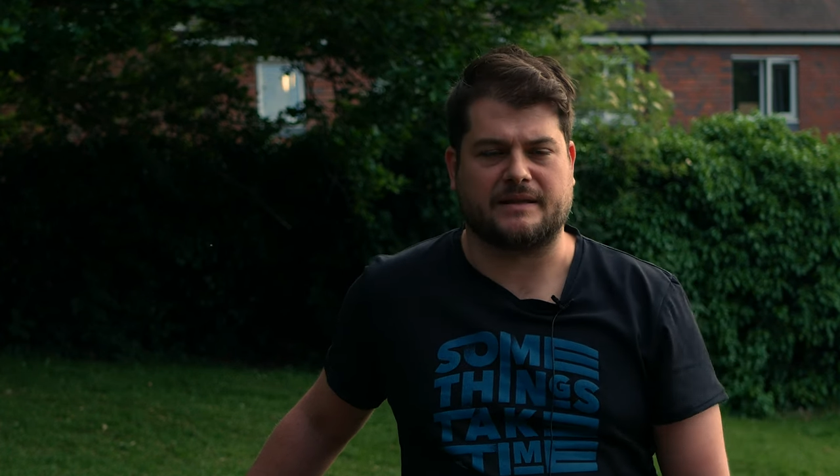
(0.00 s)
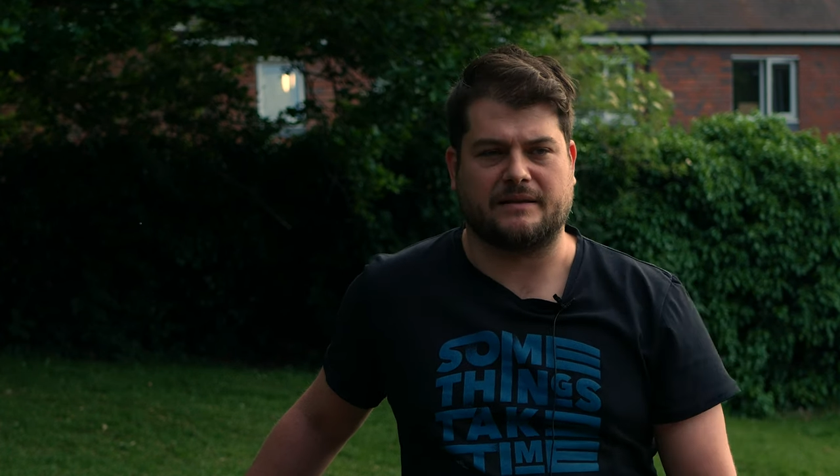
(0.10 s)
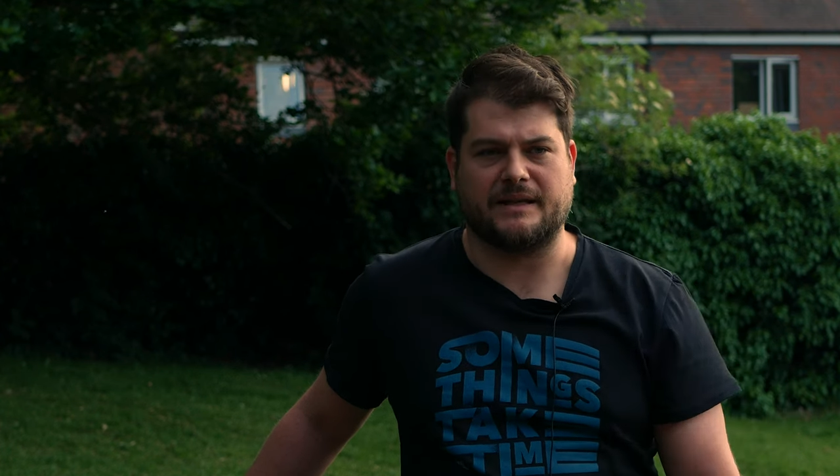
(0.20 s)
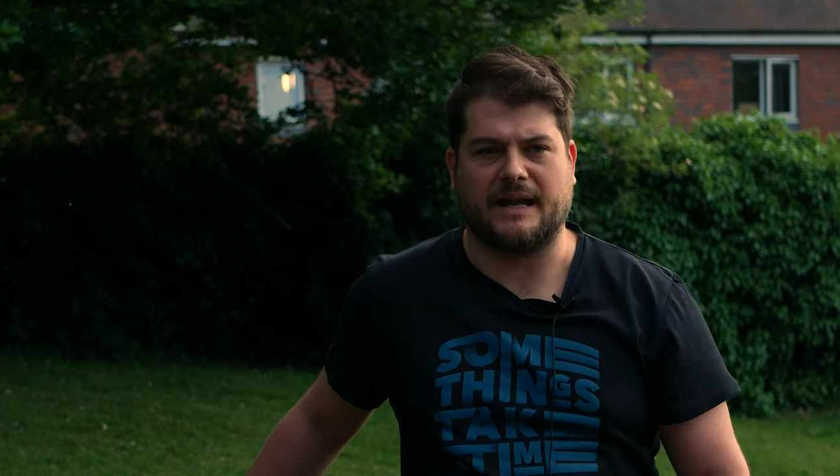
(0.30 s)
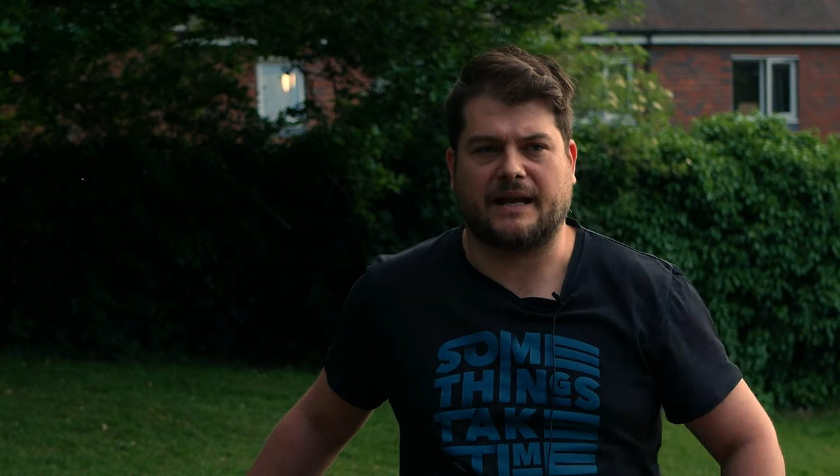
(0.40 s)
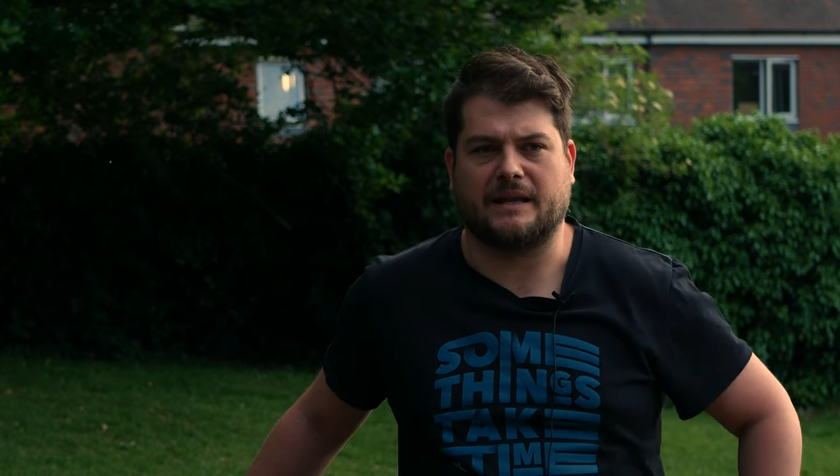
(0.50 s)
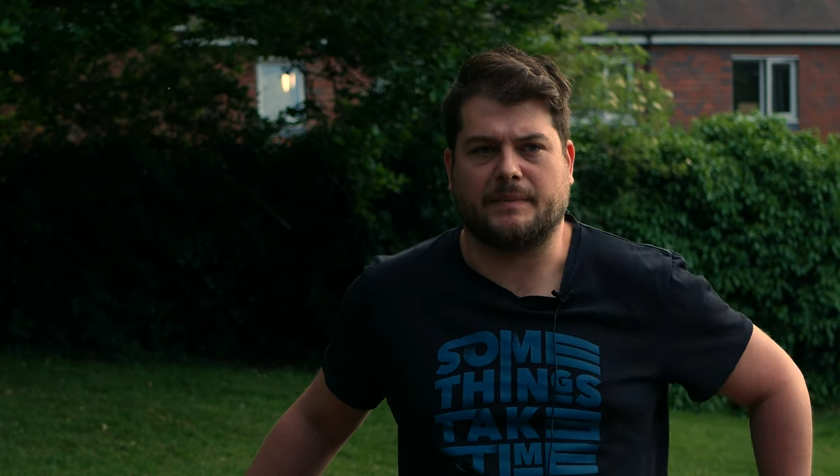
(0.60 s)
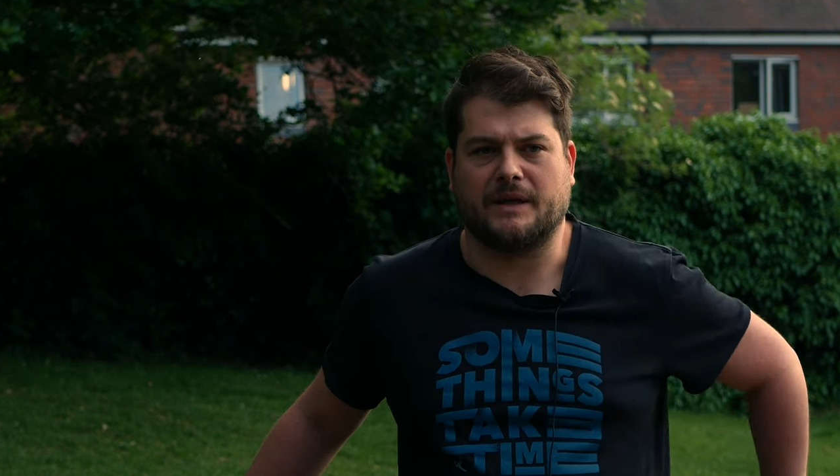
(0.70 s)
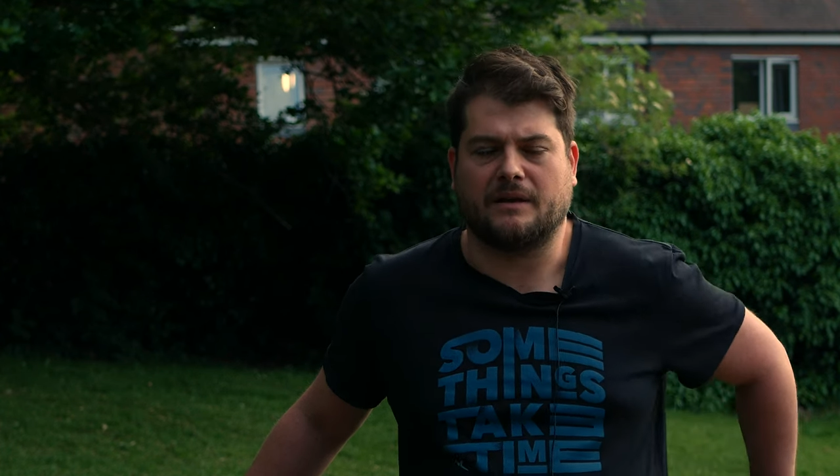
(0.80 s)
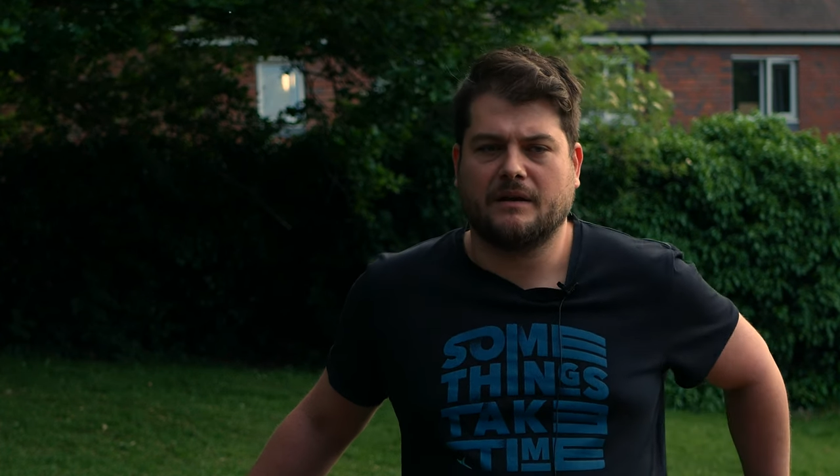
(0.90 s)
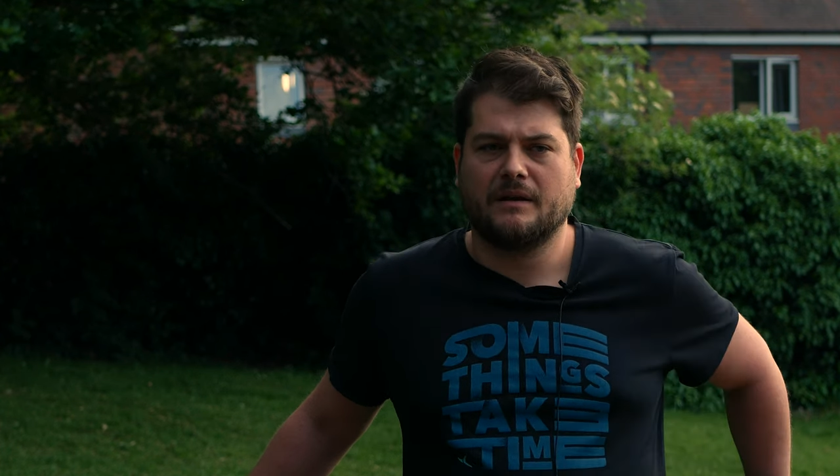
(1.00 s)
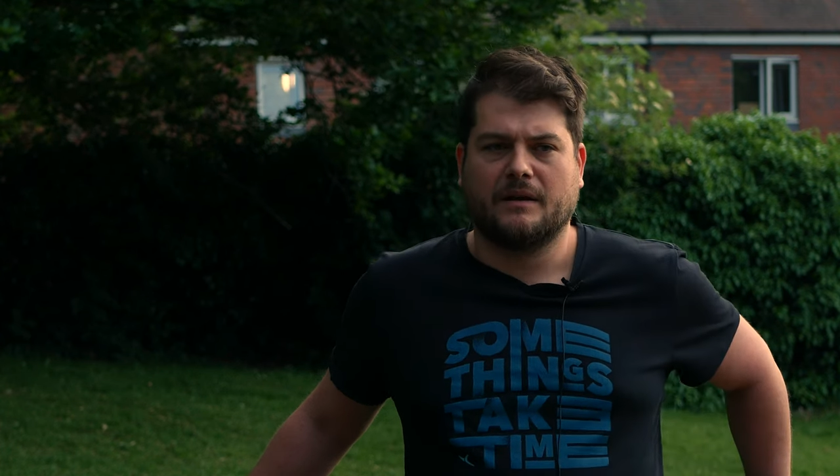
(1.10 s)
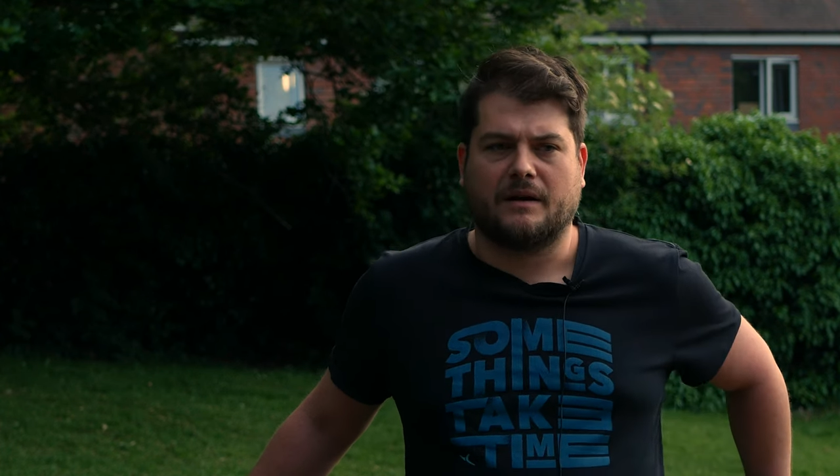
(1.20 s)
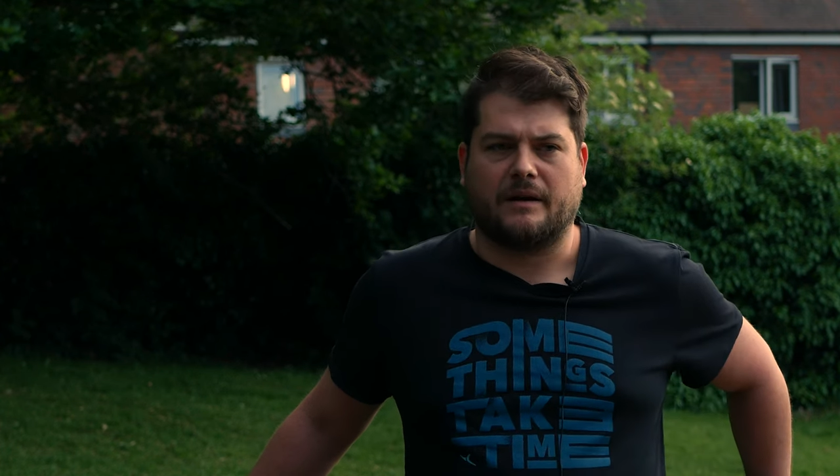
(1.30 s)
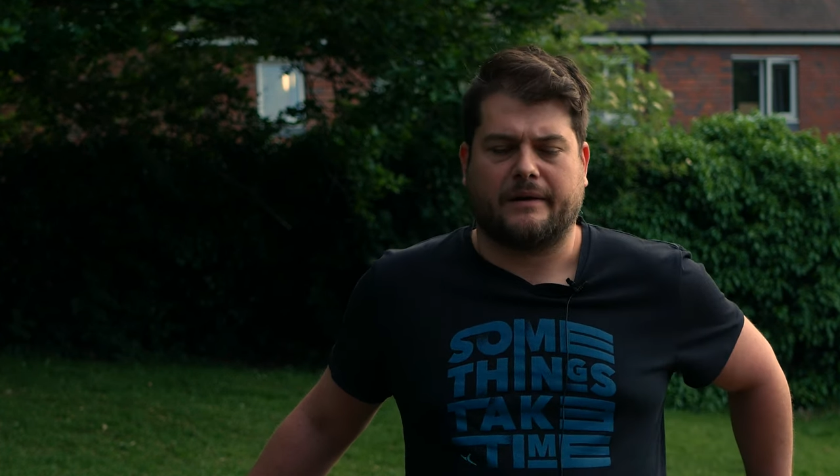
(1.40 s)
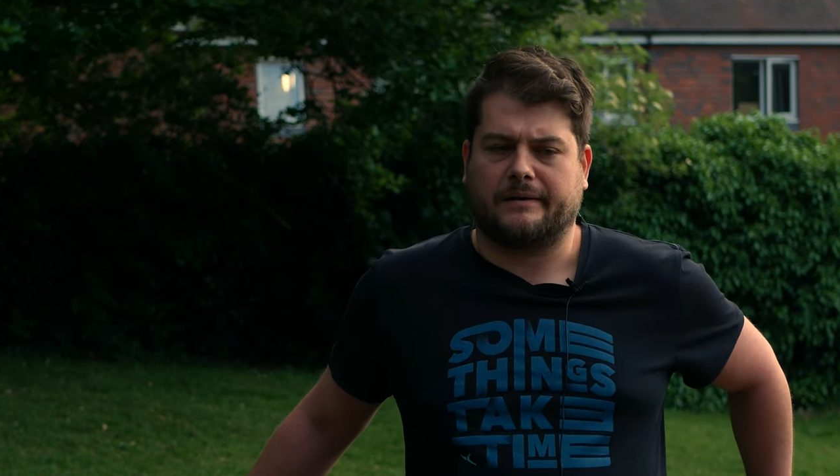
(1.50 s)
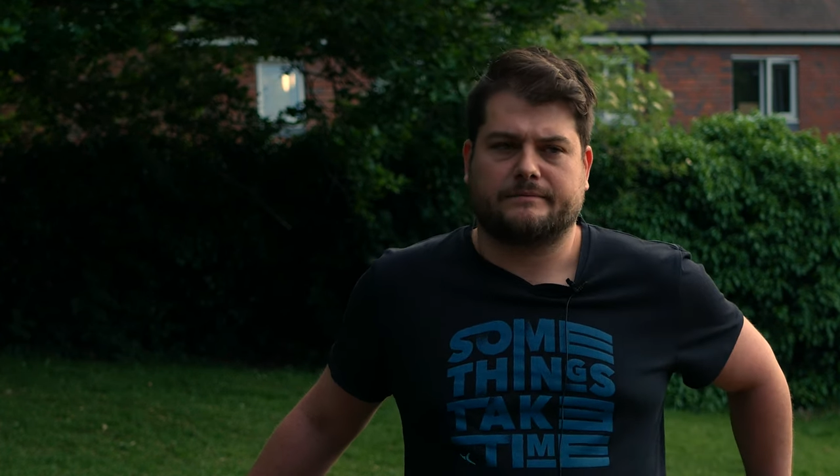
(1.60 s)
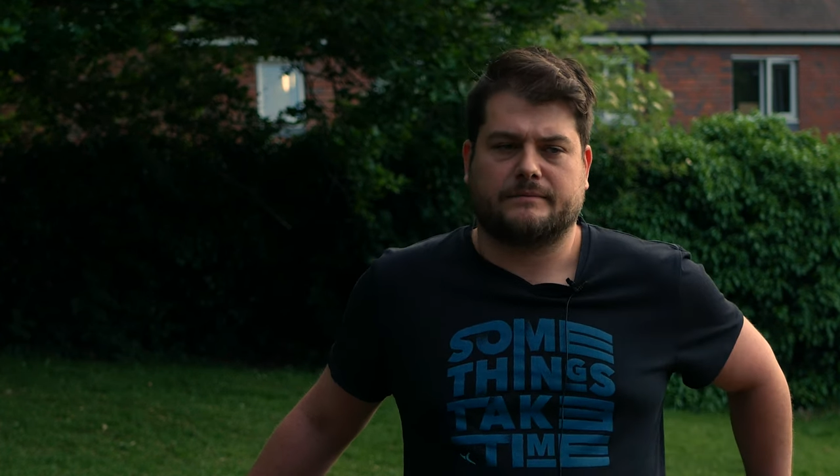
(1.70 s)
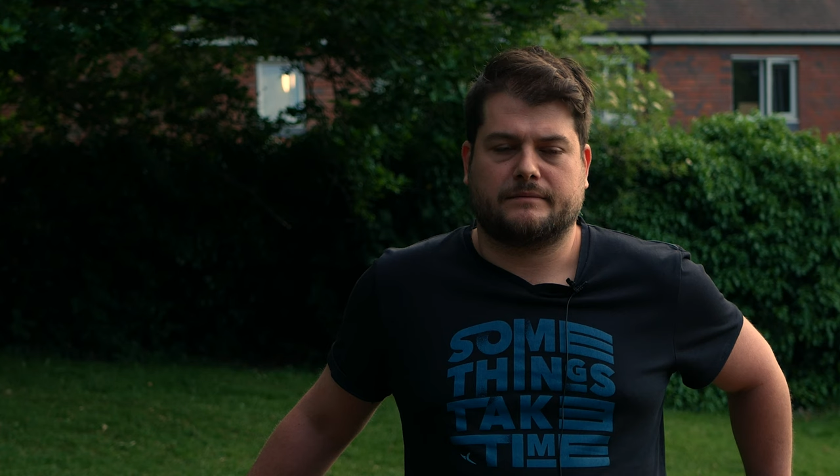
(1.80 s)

and the academy, um,